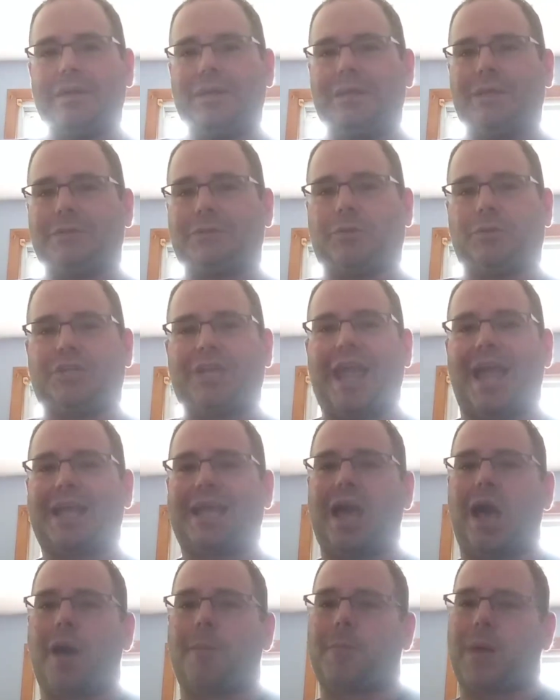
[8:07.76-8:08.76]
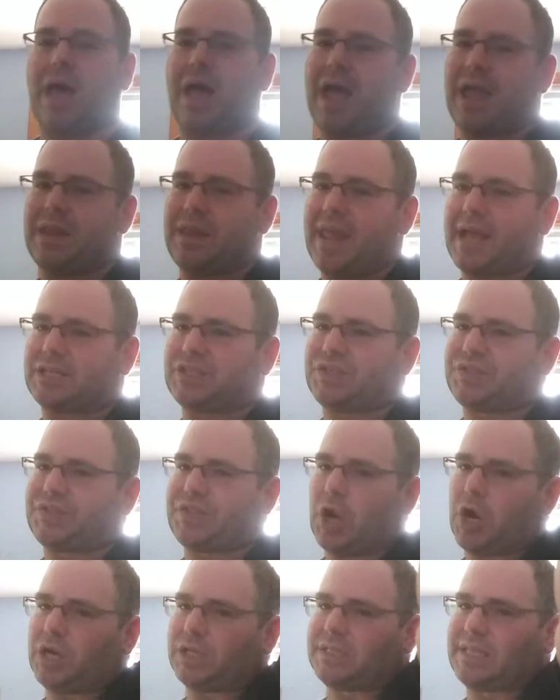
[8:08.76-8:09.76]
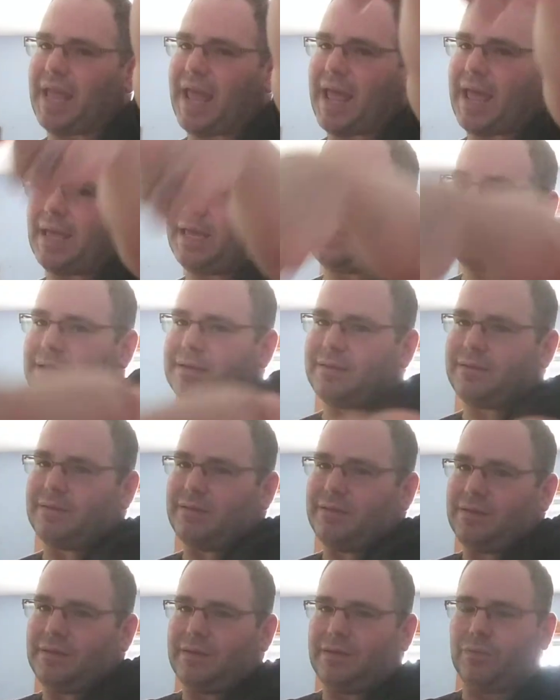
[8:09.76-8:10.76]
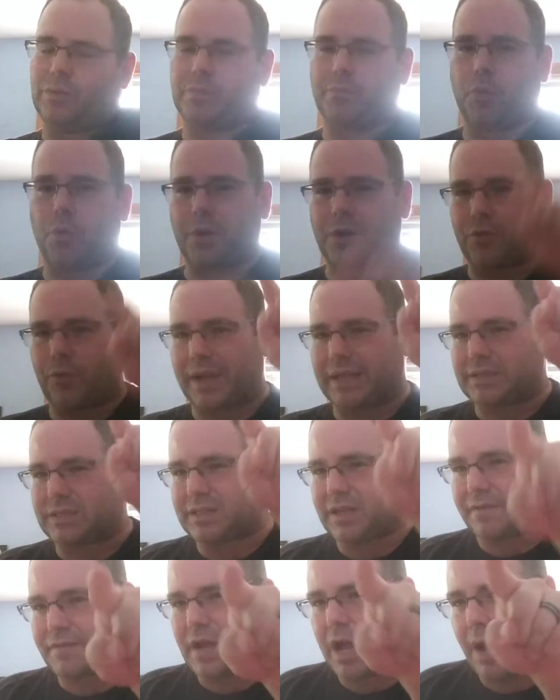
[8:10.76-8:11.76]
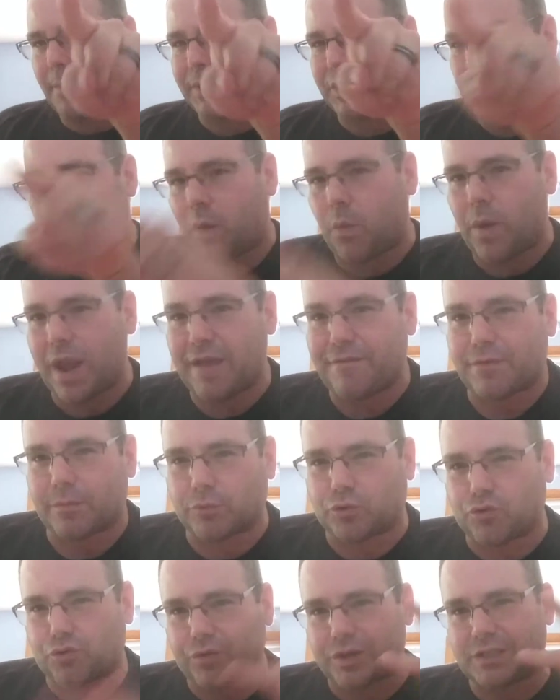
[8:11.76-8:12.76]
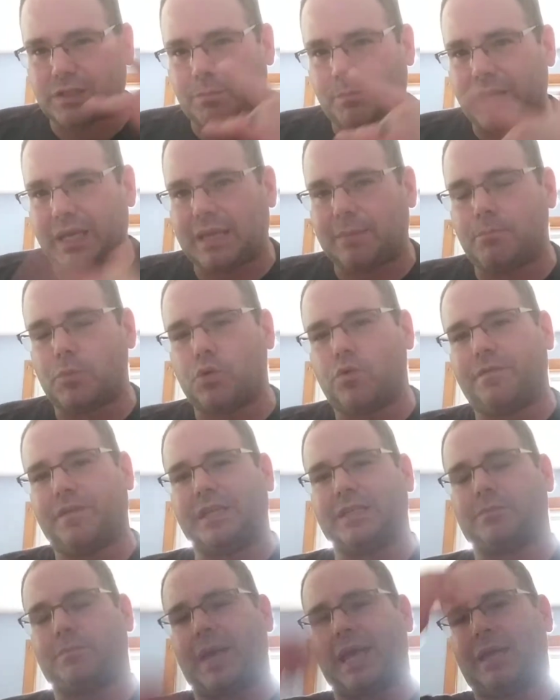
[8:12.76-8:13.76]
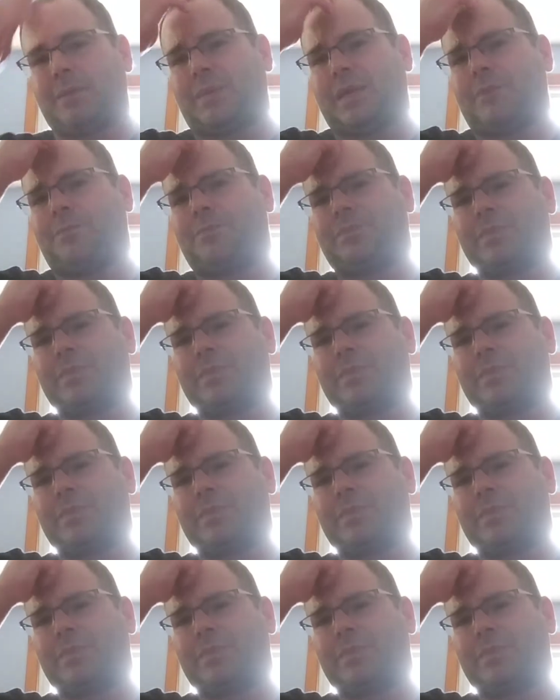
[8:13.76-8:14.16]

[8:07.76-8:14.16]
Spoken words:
So check up next Thursday with more great stuff coming your way from Chris B Movies, baby.